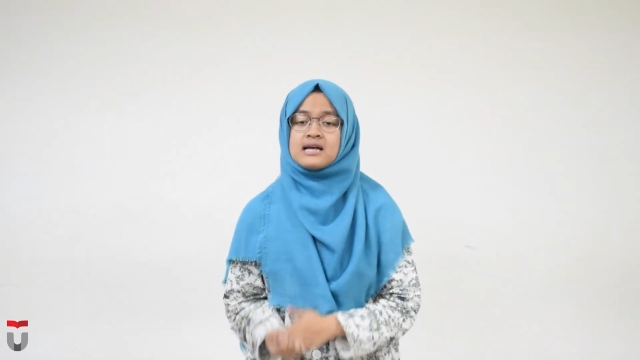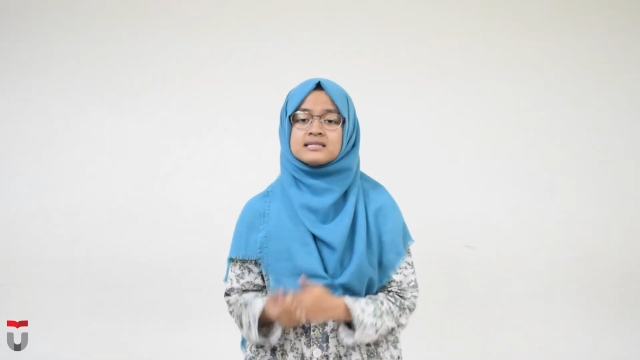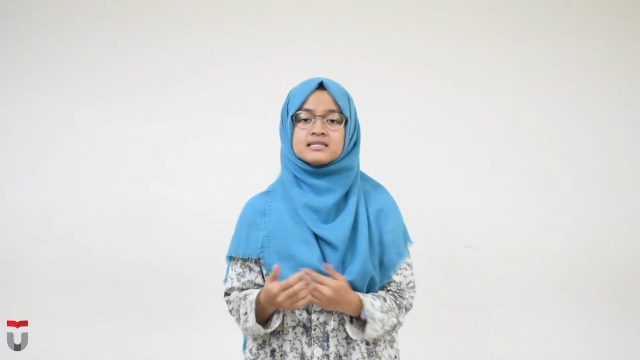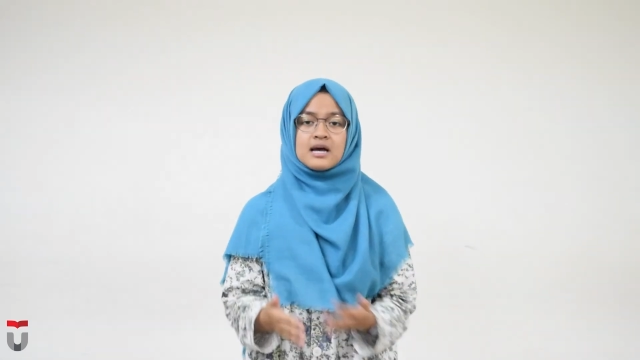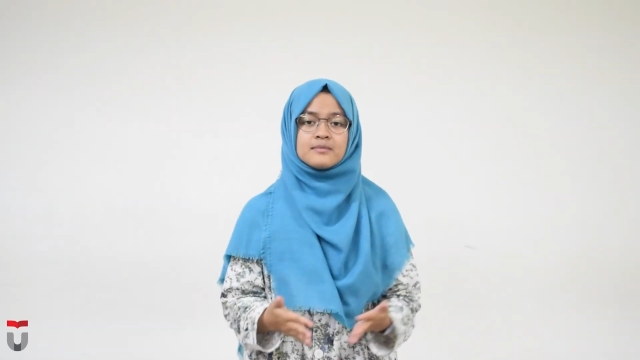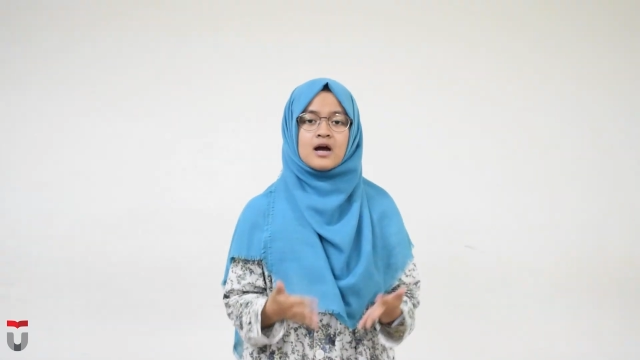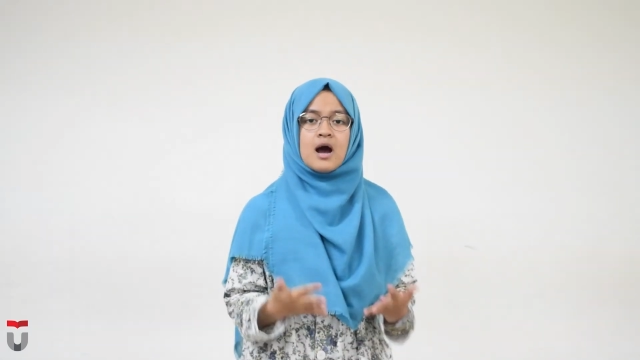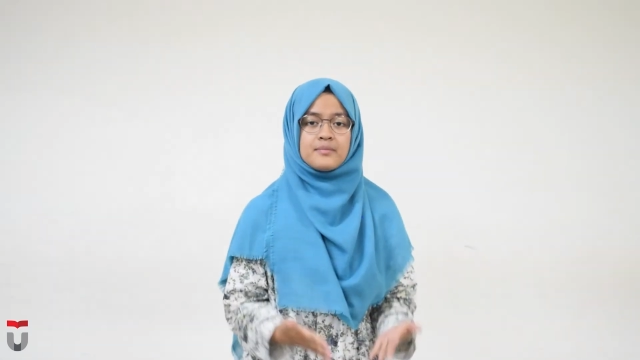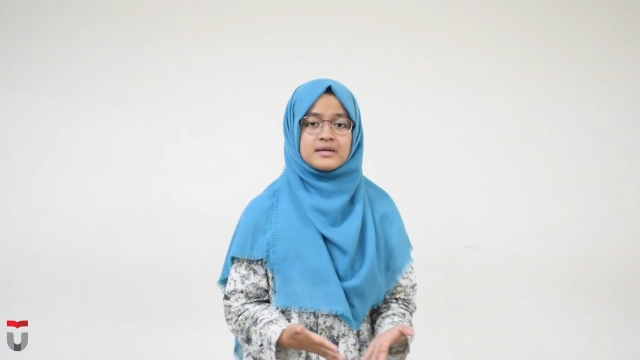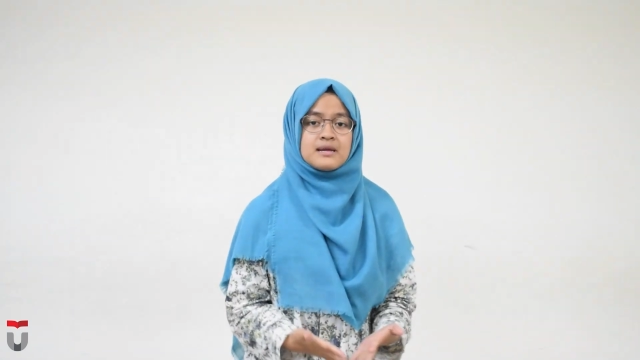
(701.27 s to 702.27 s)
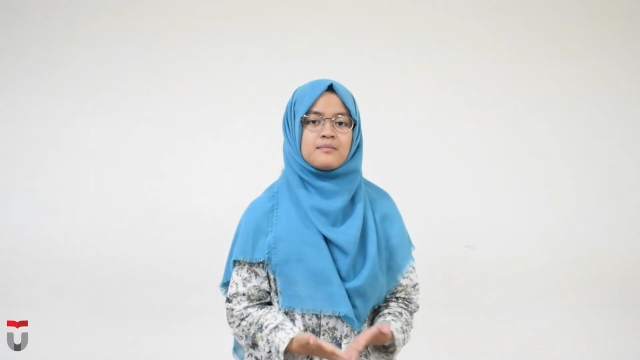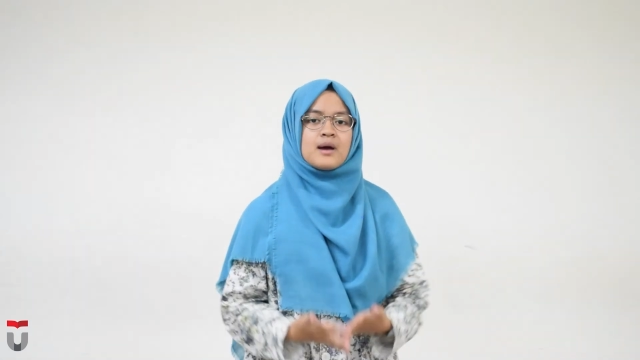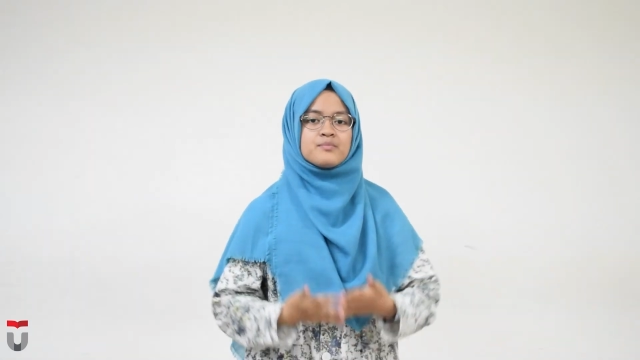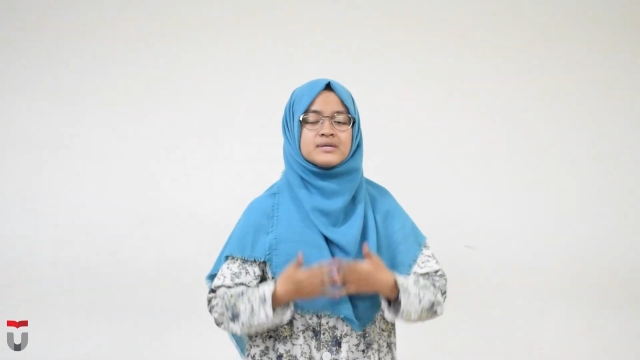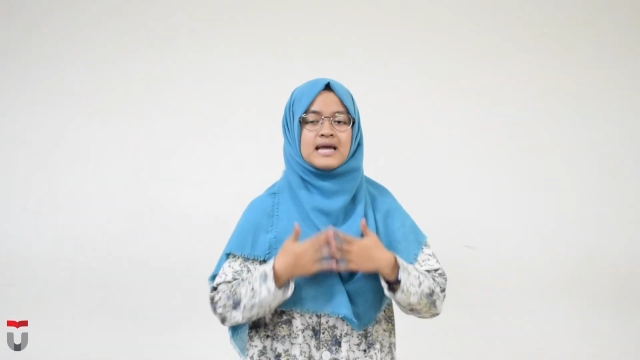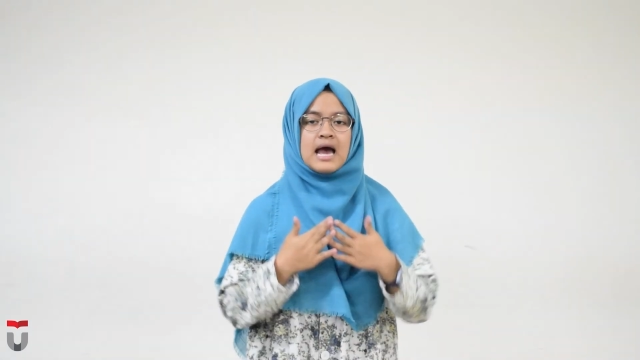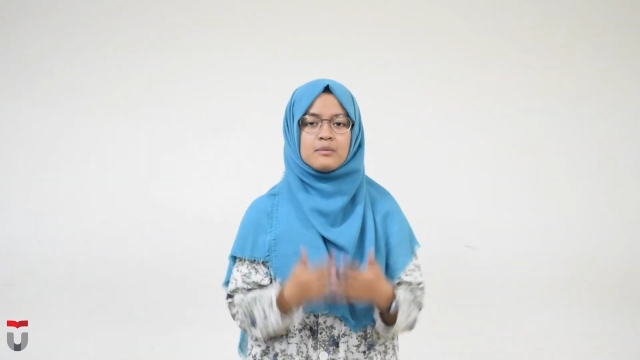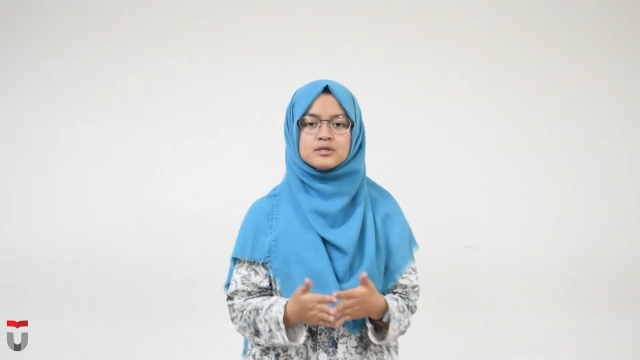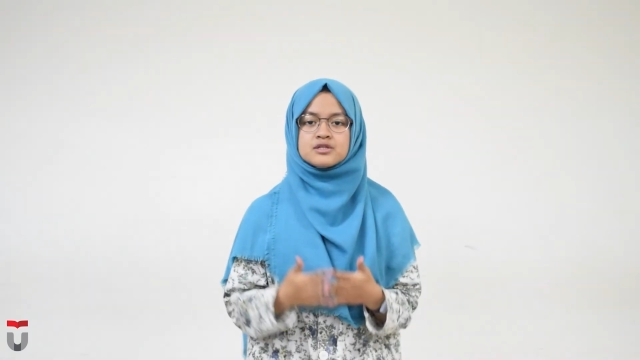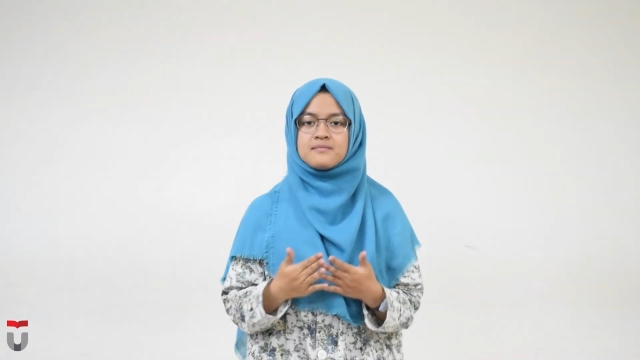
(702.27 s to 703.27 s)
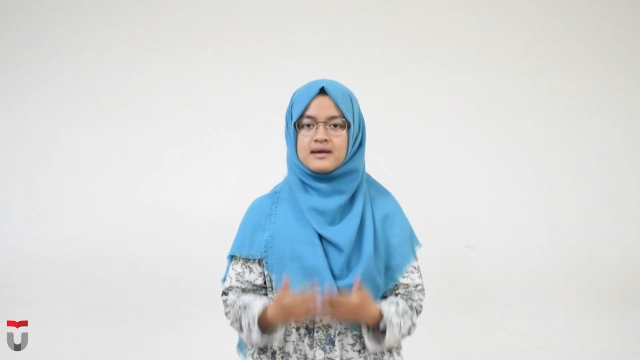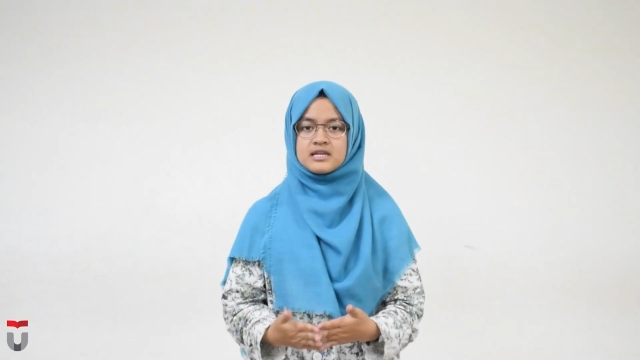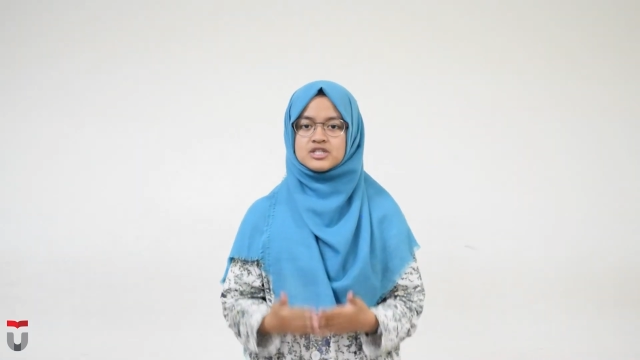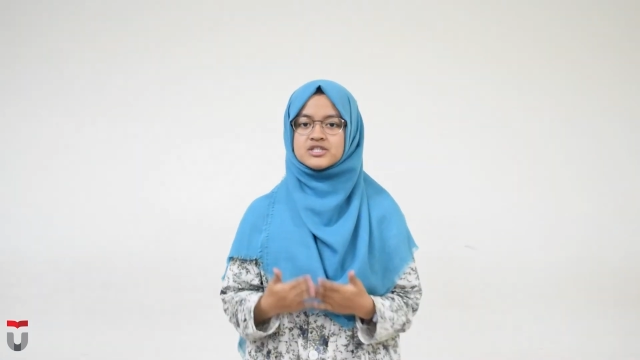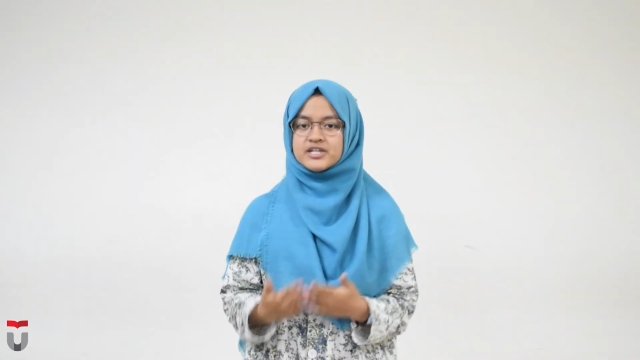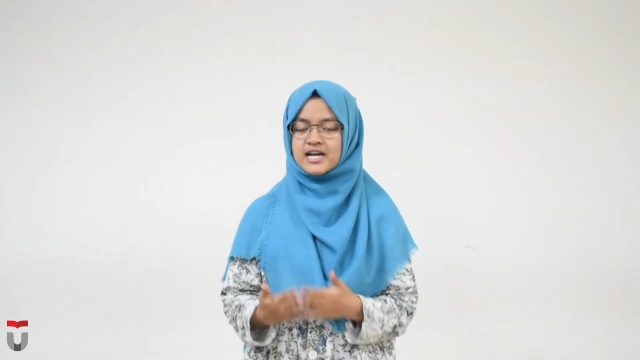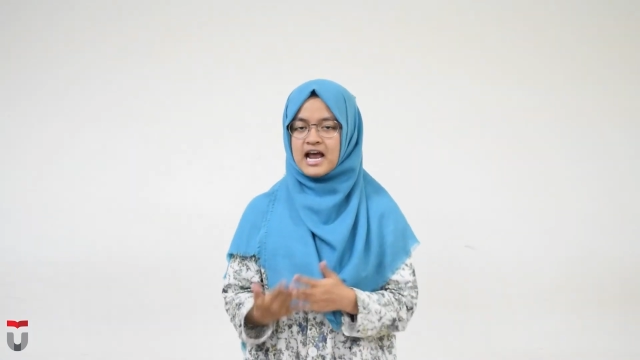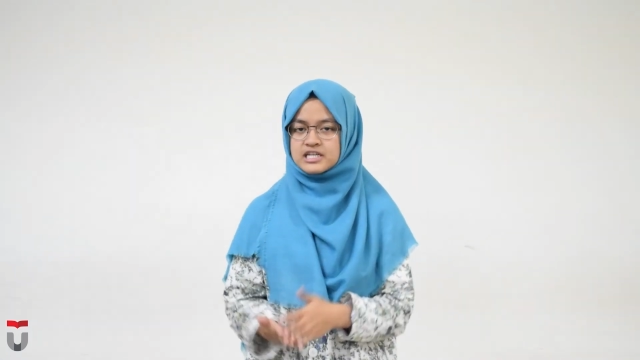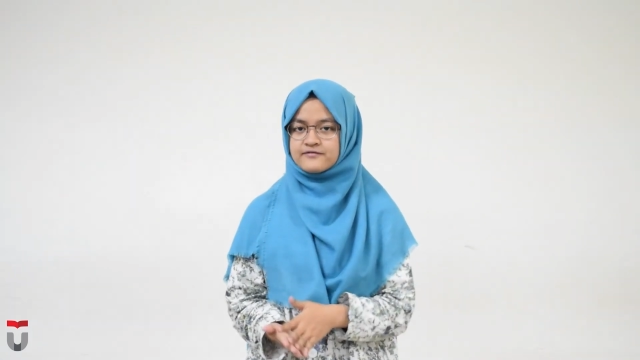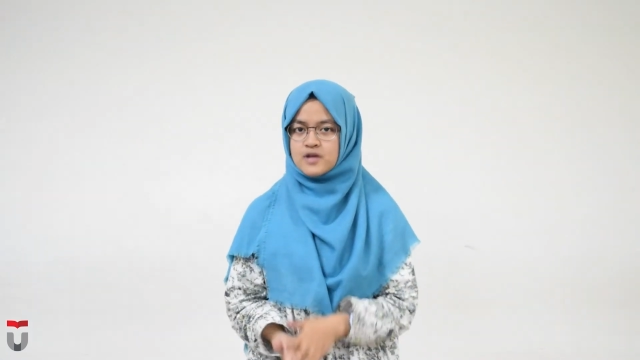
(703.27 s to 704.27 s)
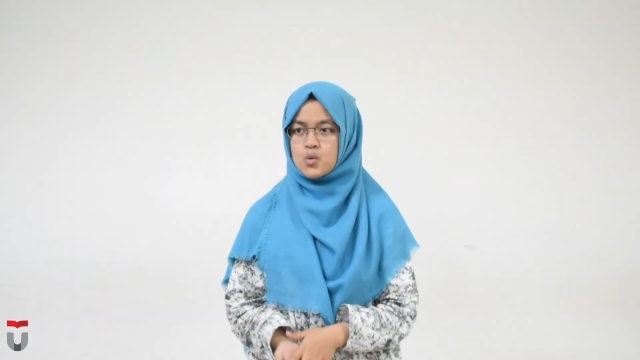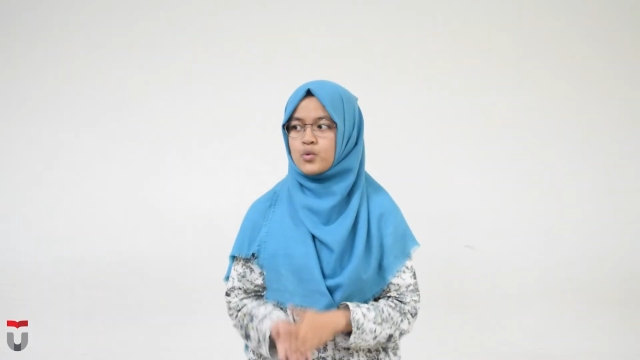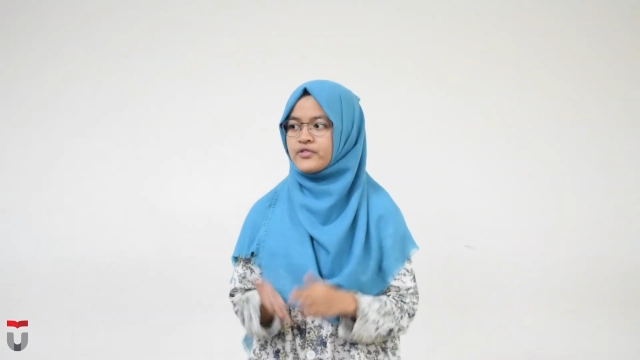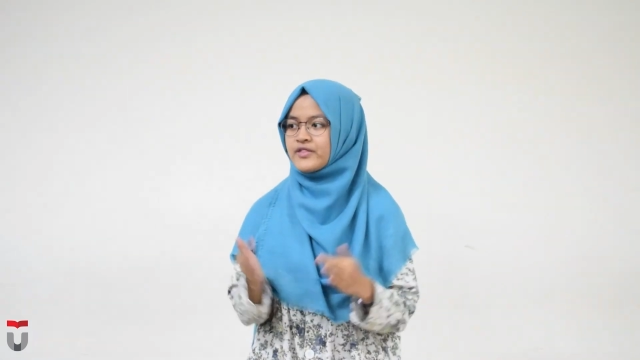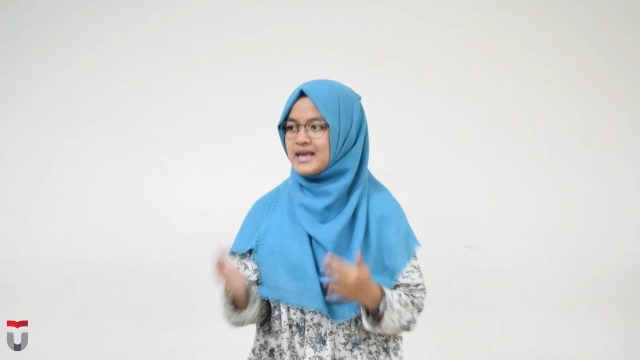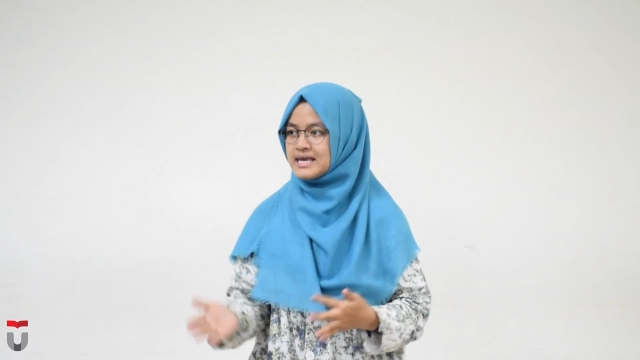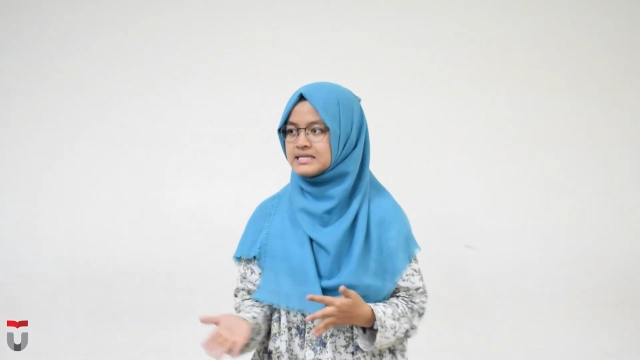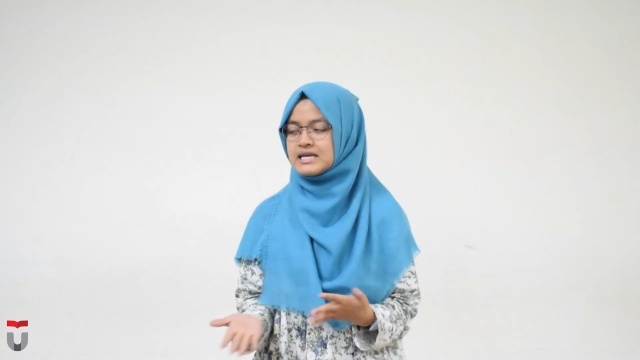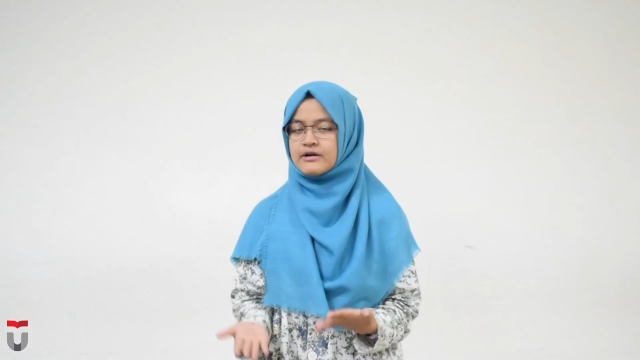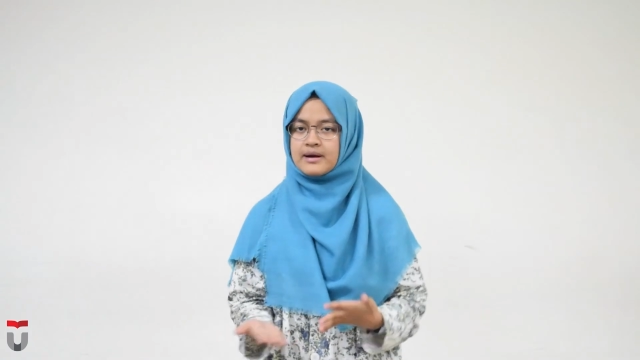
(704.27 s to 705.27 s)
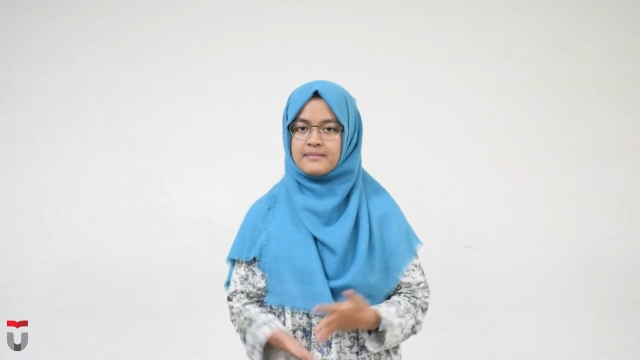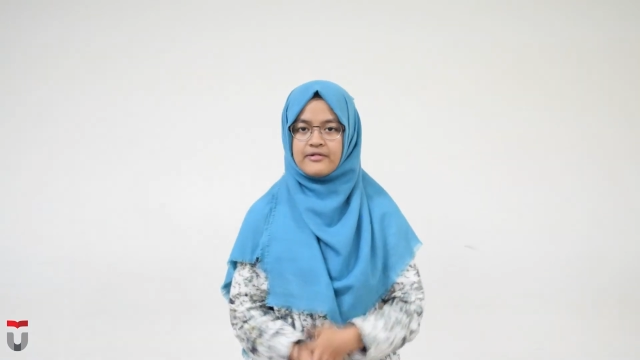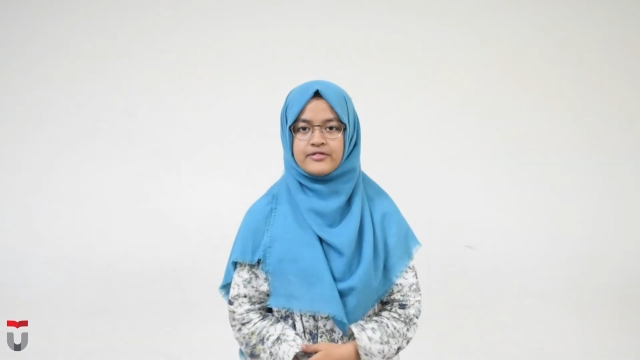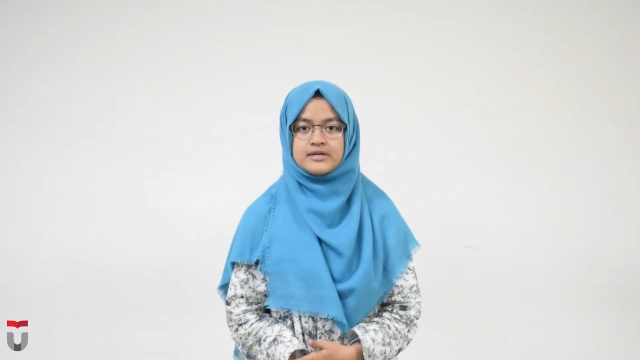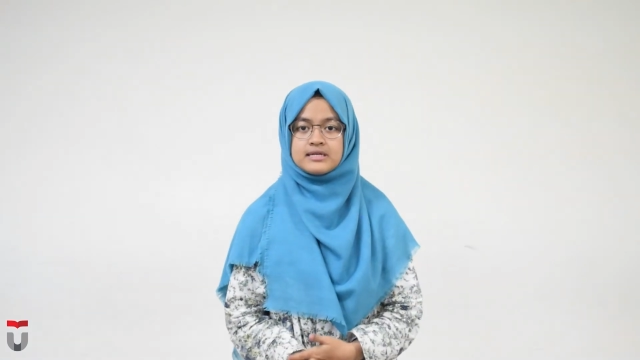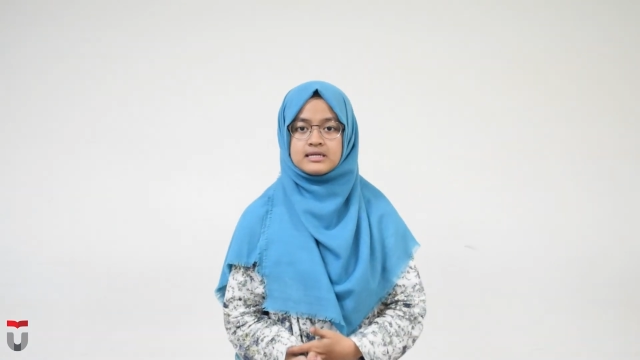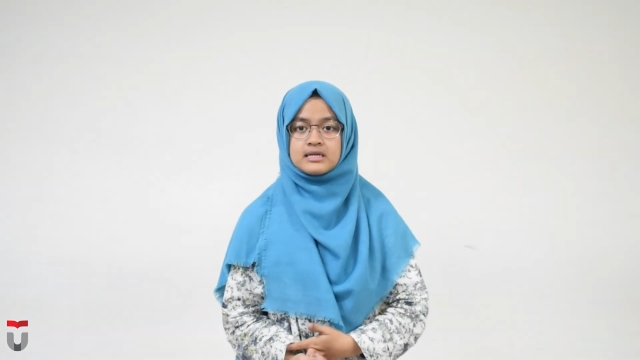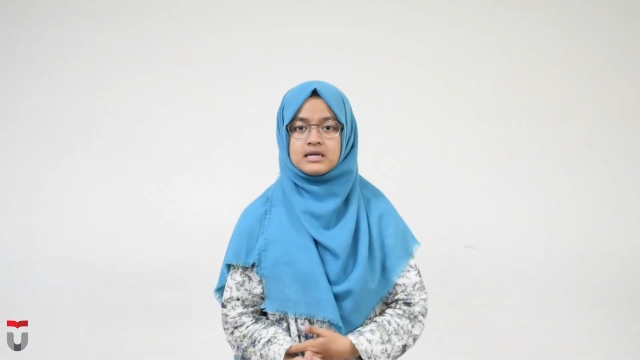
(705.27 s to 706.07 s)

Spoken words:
Some company might be able to manage their cash flow with indirect method.